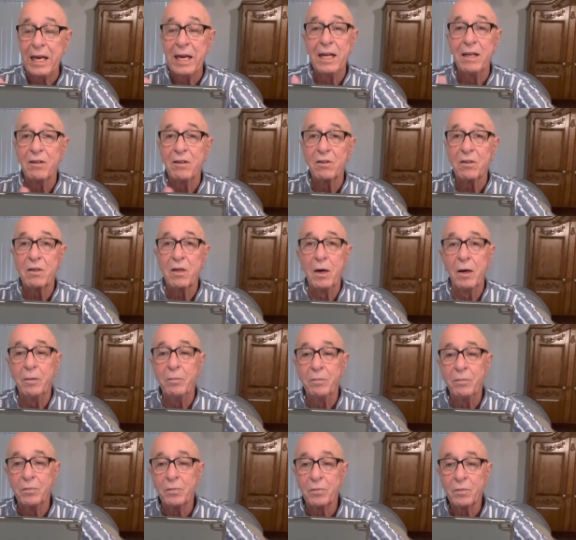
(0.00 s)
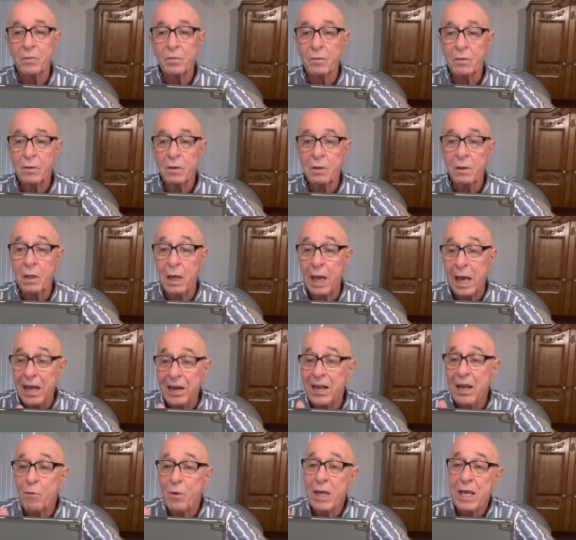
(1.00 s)
has come. And
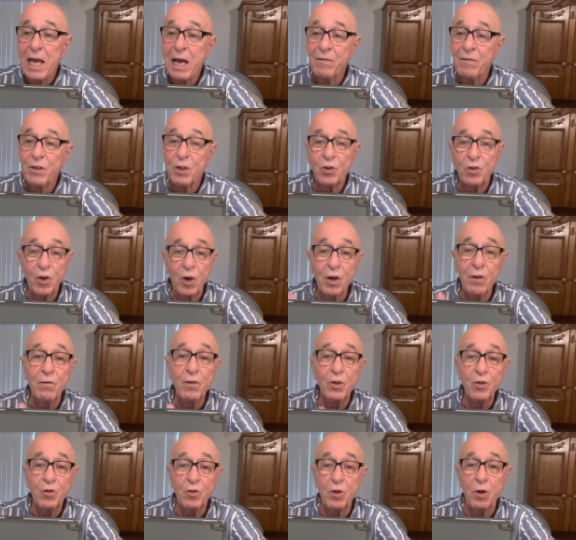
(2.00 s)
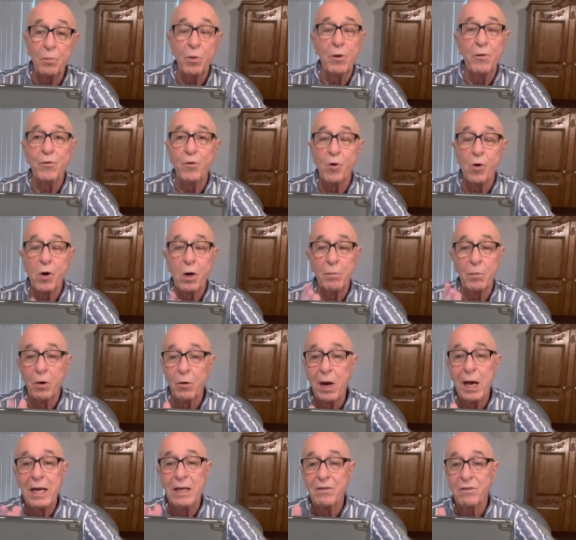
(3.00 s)
then we have a service to perform,
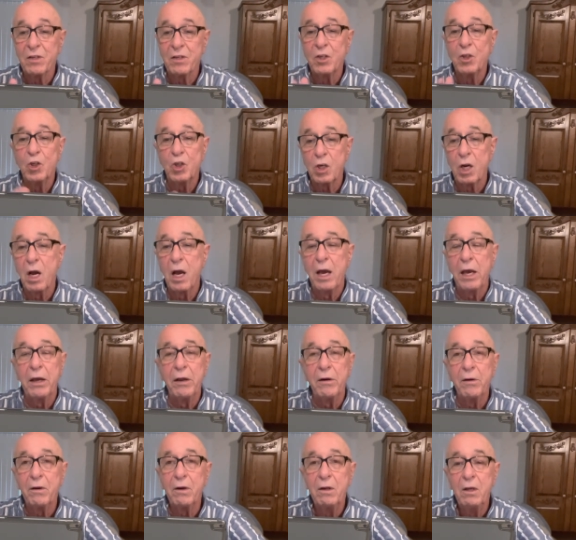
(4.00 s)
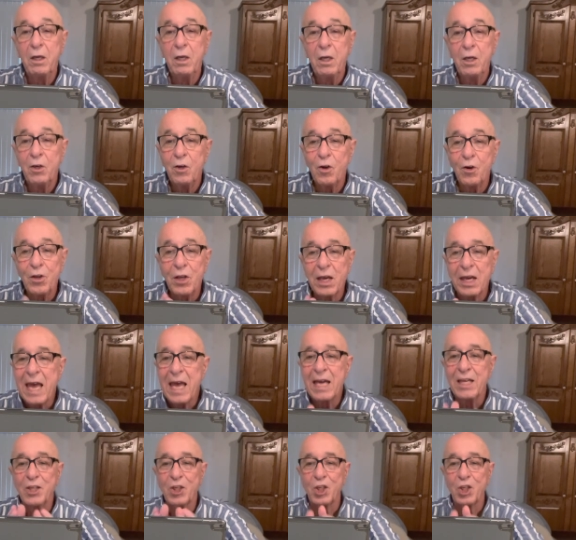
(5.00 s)
arise and shine. You know, you
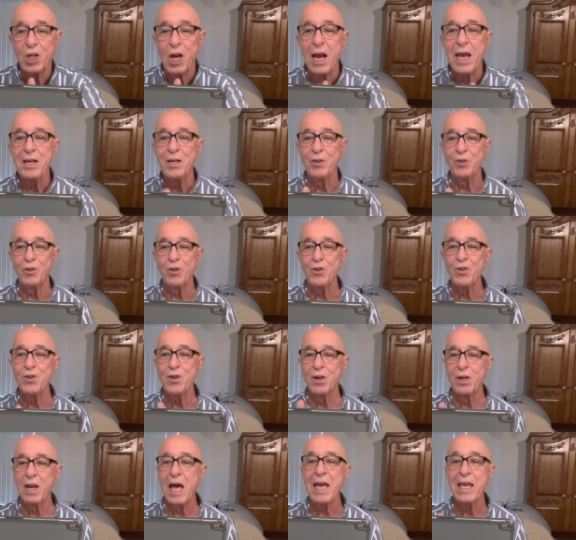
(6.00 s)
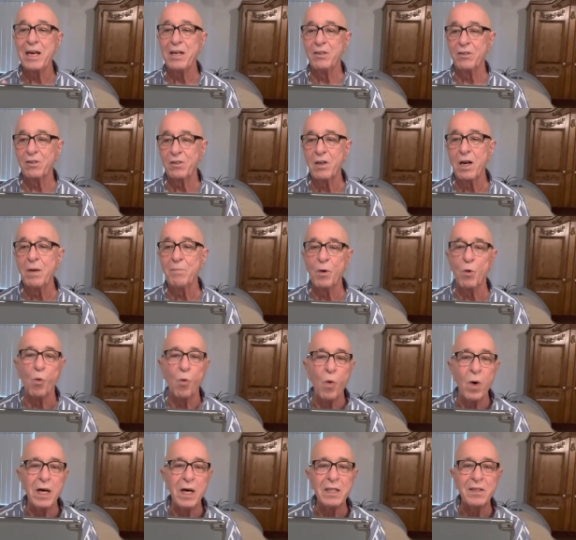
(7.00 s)
can't shine until your light has come, but
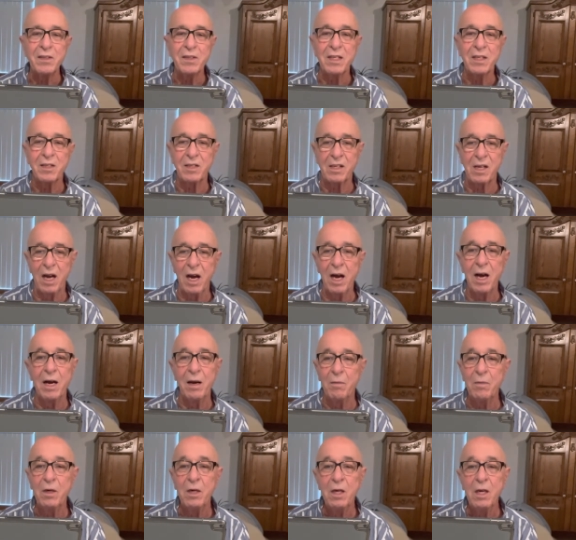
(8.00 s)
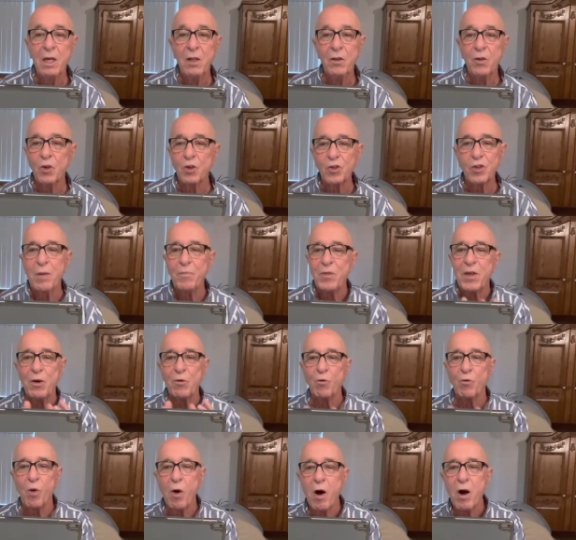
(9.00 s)
once it's come, there's something
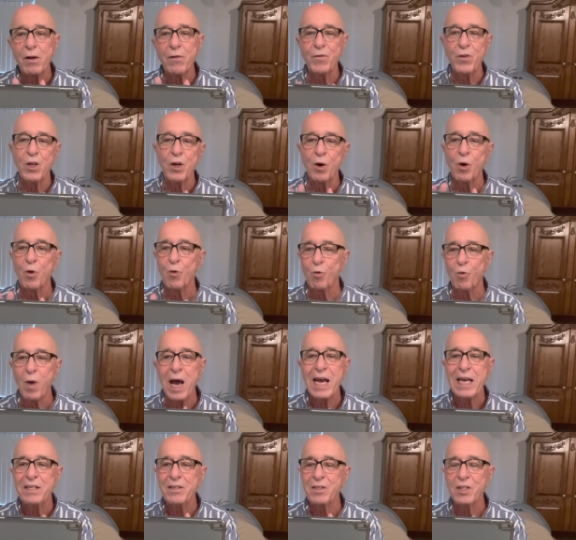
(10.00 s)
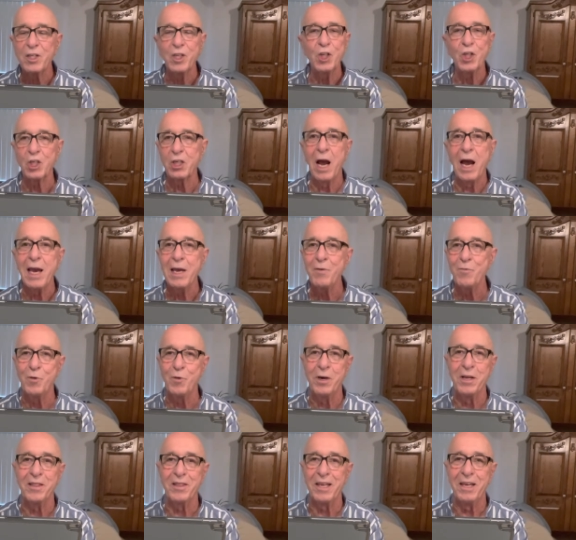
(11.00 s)
wrong if you don't rise and shine
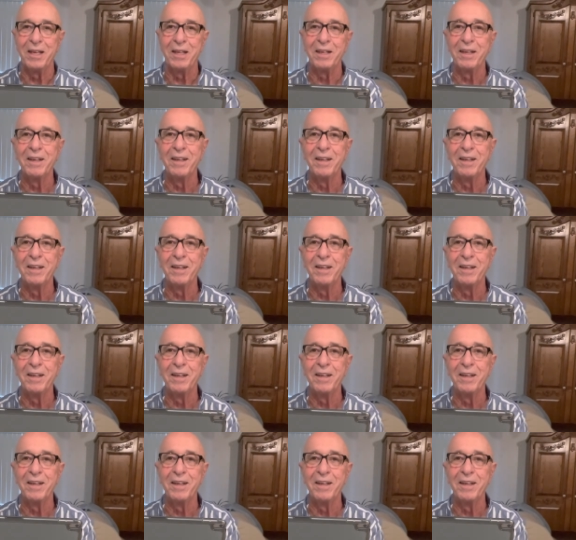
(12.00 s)
with it.